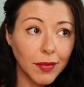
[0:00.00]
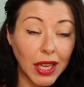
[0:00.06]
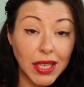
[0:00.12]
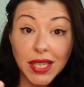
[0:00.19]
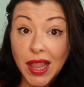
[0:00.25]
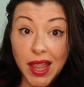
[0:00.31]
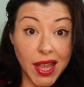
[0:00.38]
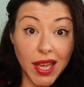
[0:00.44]

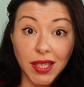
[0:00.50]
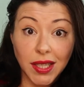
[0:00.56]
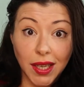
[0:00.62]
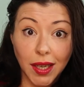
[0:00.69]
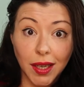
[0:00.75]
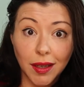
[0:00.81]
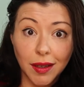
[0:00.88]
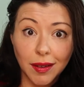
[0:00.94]

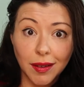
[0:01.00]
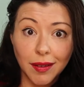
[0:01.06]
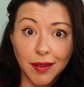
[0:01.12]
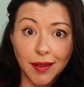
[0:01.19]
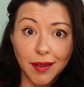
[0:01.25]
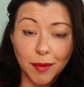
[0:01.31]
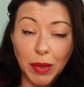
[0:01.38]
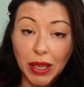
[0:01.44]
synthetic
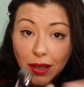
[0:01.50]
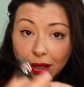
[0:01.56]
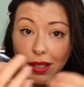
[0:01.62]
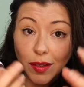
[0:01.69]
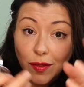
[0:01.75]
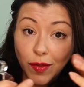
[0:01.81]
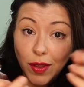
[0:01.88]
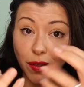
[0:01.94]
because
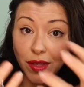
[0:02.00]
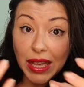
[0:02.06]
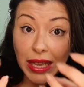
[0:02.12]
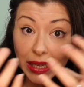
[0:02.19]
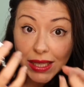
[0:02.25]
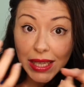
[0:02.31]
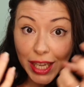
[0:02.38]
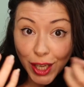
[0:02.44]
of the
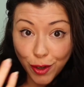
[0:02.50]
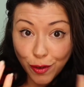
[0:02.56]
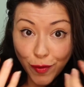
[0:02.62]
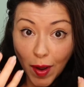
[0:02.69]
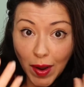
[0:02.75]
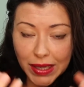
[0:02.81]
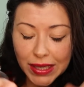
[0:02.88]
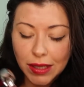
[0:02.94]
things that you
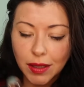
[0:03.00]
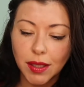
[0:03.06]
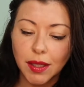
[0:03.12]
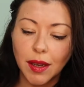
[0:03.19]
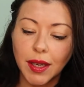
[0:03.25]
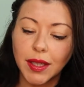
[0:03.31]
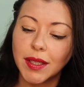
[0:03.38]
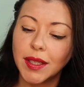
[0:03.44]
find
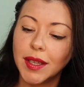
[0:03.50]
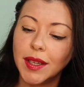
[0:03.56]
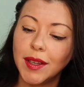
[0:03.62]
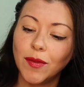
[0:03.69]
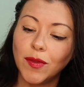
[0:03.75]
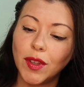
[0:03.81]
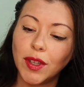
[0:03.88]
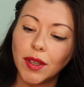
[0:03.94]
inside
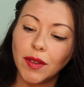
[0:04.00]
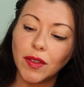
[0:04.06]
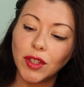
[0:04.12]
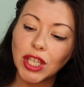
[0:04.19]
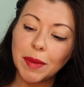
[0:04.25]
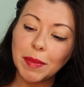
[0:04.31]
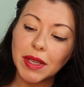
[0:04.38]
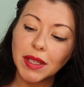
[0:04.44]
the
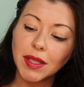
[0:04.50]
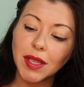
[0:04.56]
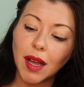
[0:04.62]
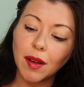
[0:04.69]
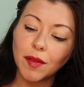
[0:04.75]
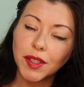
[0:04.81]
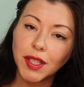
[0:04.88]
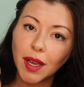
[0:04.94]
gem
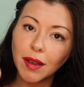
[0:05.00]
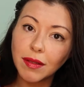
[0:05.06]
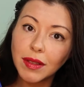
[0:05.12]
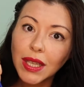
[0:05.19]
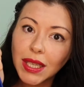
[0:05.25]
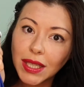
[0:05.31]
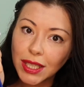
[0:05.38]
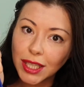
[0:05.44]
itself. So
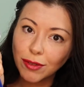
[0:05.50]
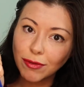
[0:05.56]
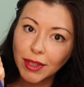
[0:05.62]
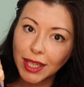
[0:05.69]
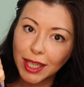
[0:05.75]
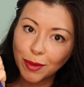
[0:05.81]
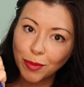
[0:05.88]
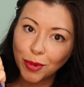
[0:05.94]
this is
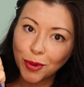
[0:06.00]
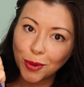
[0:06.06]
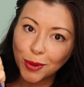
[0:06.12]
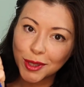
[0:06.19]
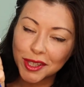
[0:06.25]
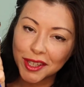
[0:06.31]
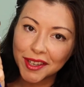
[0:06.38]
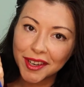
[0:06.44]
really
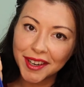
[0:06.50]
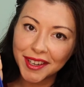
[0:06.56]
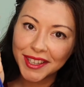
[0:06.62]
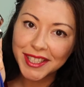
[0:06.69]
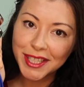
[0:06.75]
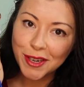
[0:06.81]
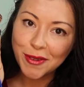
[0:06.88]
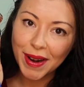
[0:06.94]
important, and
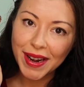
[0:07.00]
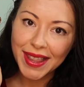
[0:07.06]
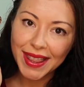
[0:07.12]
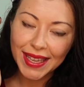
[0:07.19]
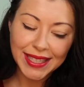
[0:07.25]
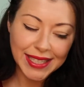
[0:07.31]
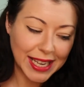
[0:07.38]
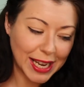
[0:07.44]
it's a great
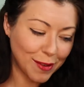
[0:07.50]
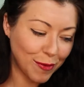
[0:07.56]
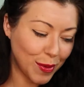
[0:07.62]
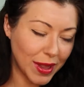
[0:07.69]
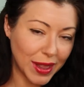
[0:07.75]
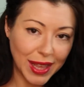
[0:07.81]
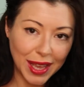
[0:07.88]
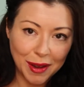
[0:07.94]
thing to have
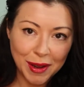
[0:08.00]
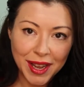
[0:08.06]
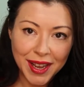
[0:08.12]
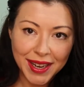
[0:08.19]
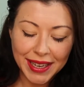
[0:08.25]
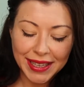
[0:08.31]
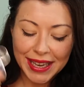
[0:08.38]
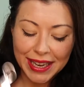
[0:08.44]
with you.
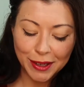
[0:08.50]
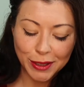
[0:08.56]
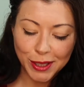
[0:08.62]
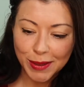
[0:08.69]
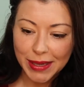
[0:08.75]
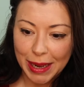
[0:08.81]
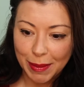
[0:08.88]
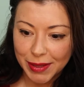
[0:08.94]
And again, I'll
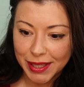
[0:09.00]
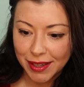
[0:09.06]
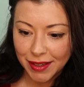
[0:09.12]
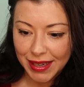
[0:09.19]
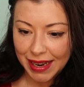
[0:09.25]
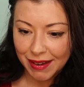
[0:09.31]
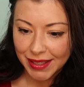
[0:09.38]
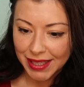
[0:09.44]
do an episode
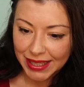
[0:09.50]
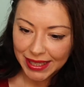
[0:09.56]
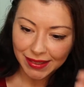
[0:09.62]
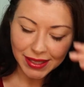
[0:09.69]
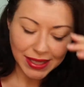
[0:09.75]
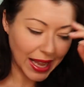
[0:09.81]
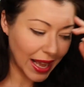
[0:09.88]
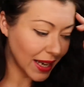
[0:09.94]
on how to
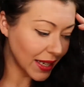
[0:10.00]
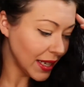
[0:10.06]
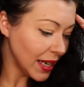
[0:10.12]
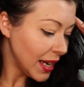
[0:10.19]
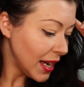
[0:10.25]
use that.